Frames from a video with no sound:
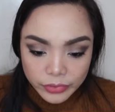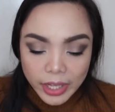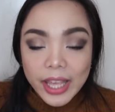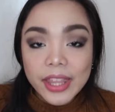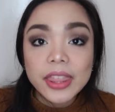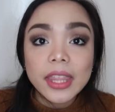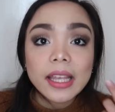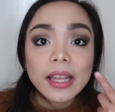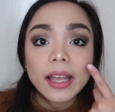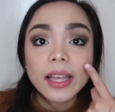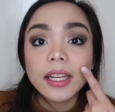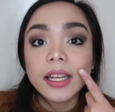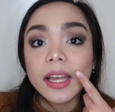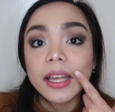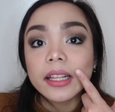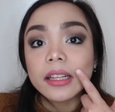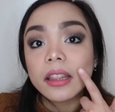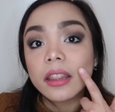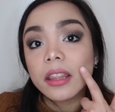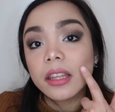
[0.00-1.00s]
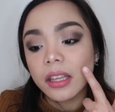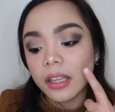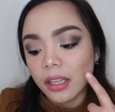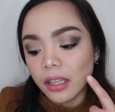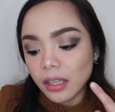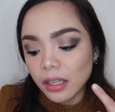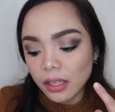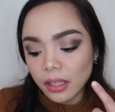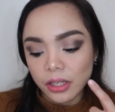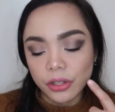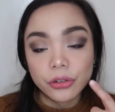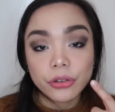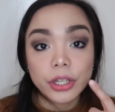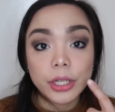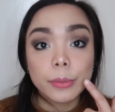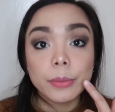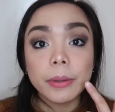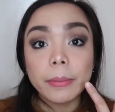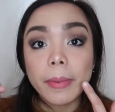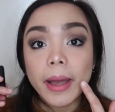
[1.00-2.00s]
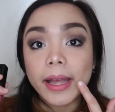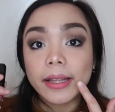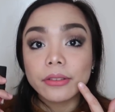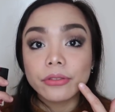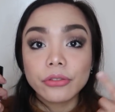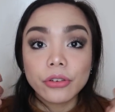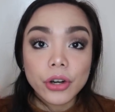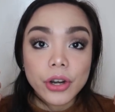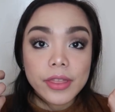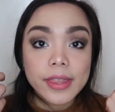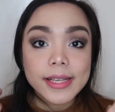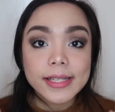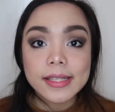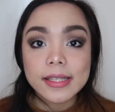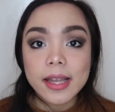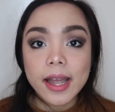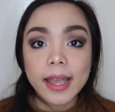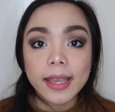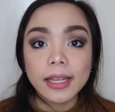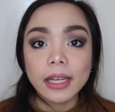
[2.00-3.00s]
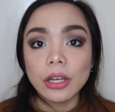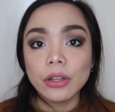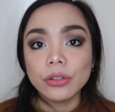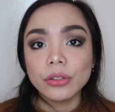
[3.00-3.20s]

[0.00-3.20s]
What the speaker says: I think I like the creamy matte for this eye